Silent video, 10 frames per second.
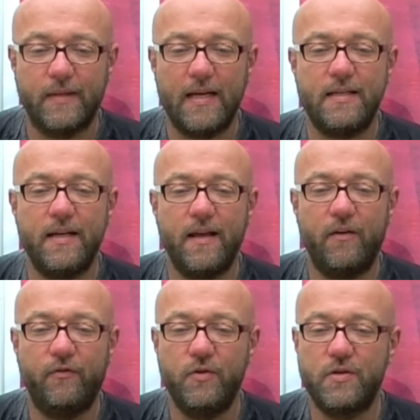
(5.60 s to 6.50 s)
Anthony
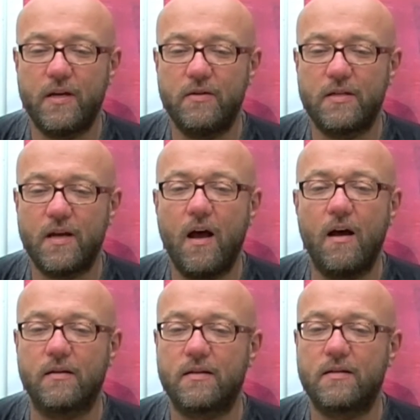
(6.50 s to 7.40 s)
Arfusos
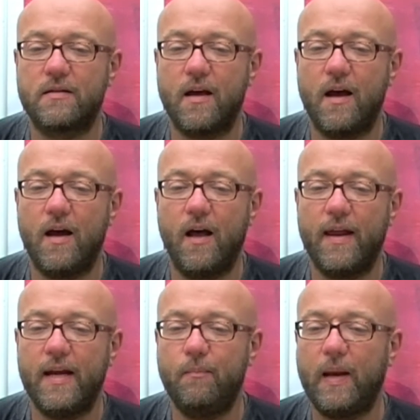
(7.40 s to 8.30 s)
asks, are
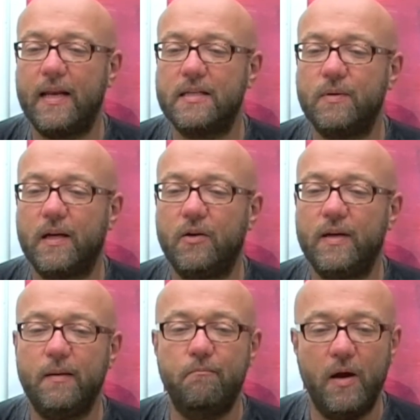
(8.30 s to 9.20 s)
there any plans to include
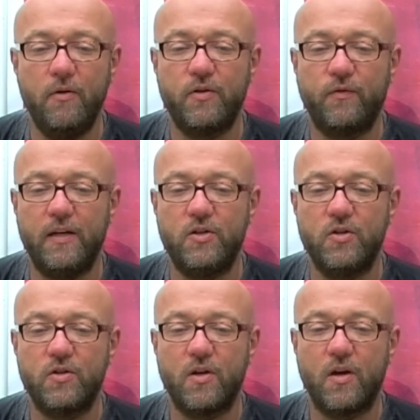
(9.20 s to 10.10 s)
any bonus
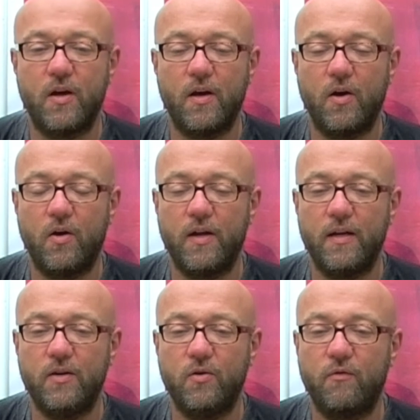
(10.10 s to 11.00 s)
features
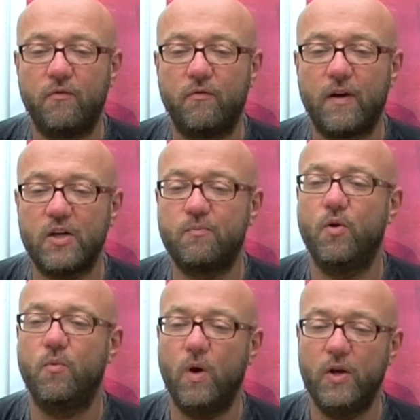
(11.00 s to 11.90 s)
in your
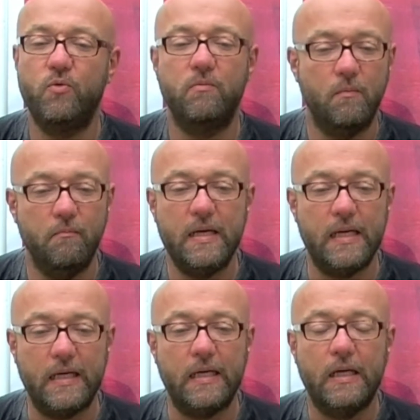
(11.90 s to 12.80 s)
Flashpoint Wonder Woman
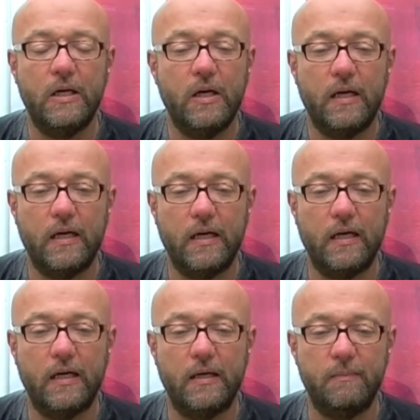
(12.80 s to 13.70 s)

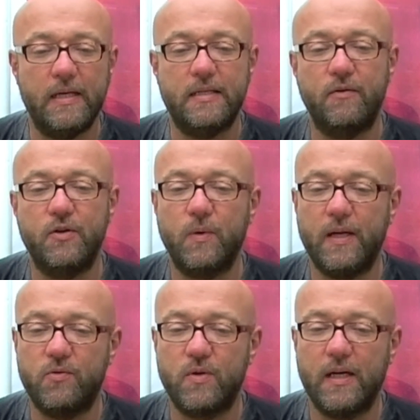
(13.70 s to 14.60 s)
mini-series
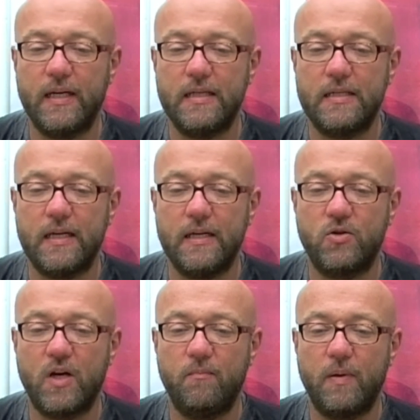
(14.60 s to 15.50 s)
when it's released
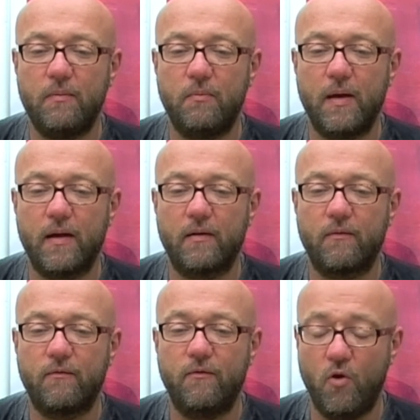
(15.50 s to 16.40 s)
in trade paperback
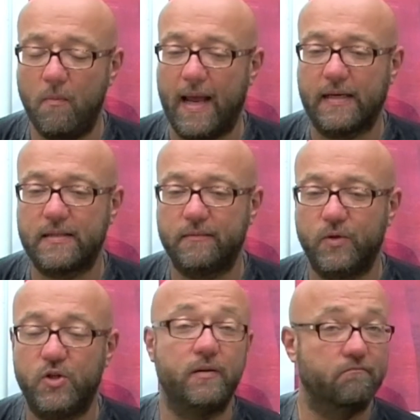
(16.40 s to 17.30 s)
format,
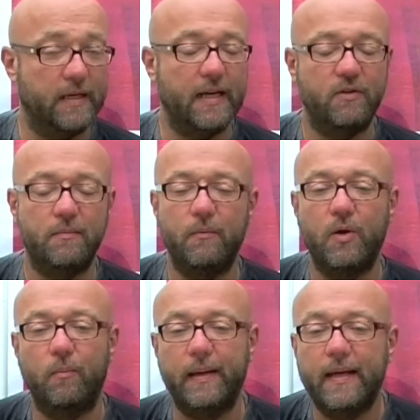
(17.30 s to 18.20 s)
which it inevitably
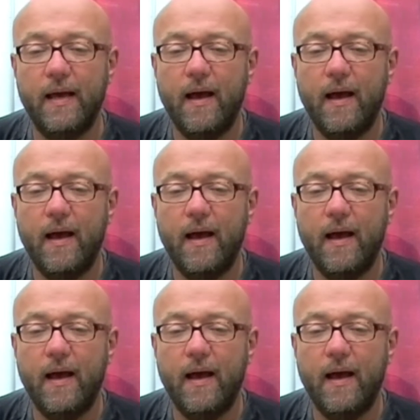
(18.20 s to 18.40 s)
will be?